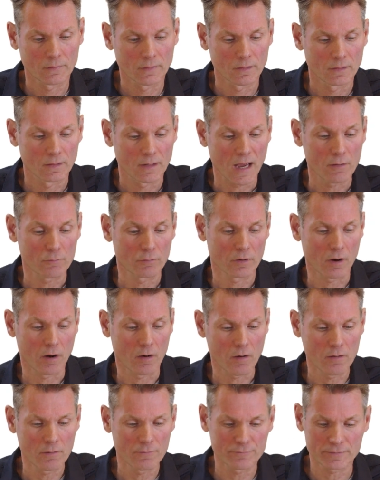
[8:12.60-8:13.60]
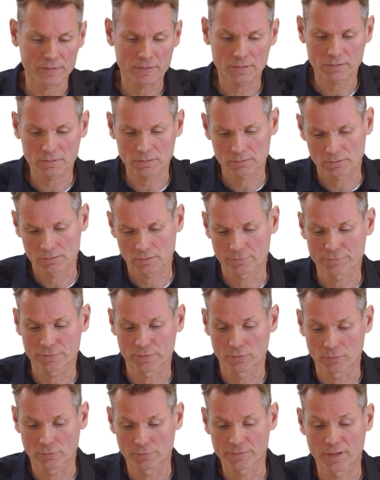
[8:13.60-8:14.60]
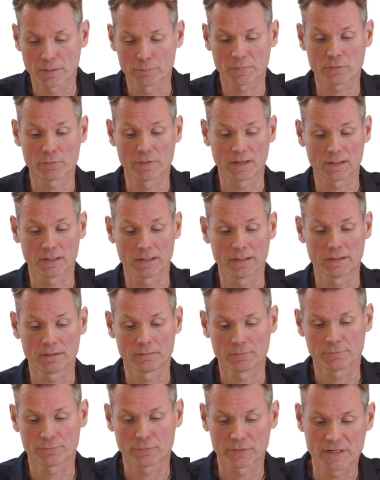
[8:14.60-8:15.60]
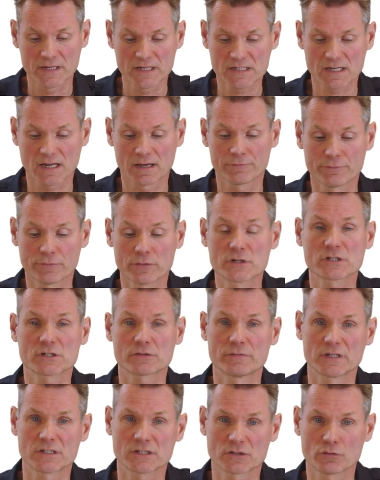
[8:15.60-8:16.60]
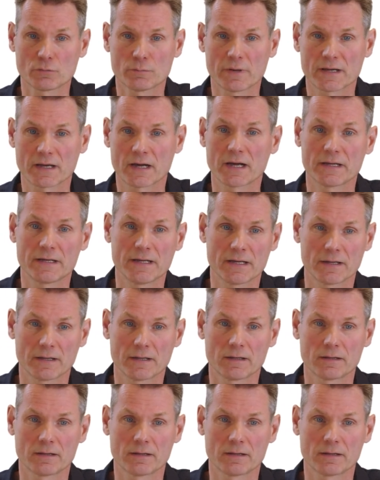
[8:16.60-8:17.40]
I will go over a few of them quickly. For this, I first switch to my IDE.